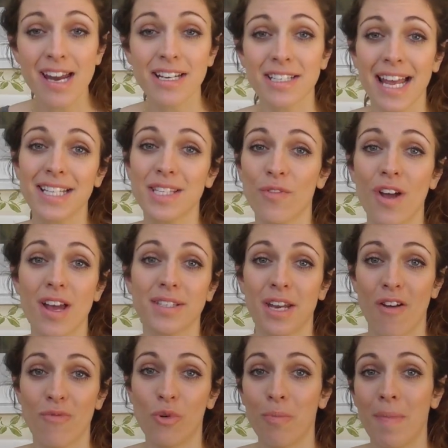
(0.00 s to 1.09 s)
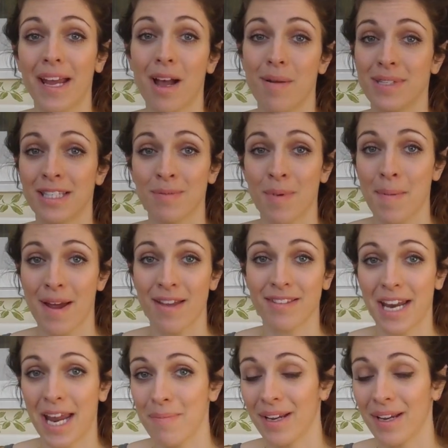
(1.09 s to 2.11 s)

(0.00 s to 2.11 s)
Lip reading: Today's the first day I've worn makeup since my birthday,